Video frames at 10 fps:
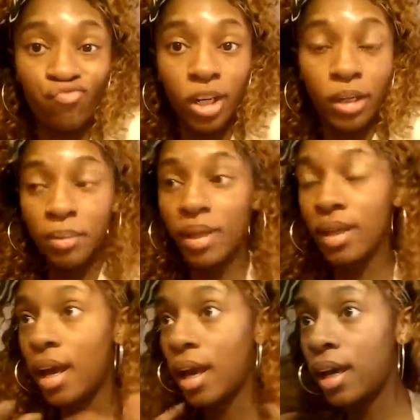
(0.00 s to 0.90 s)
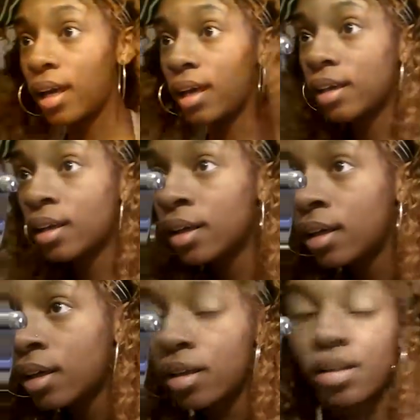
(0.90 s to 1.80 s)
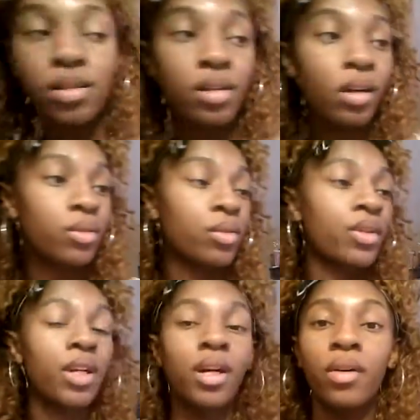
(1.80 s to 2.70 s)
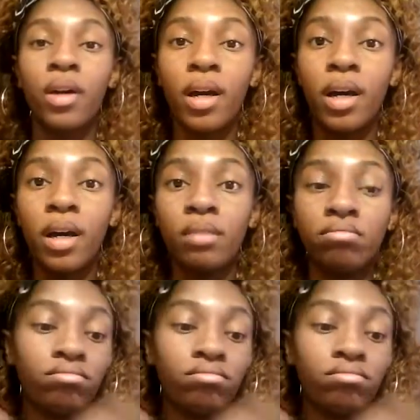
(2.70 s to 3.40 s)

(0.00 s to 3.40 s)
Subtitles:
gonna be a talk through video. Not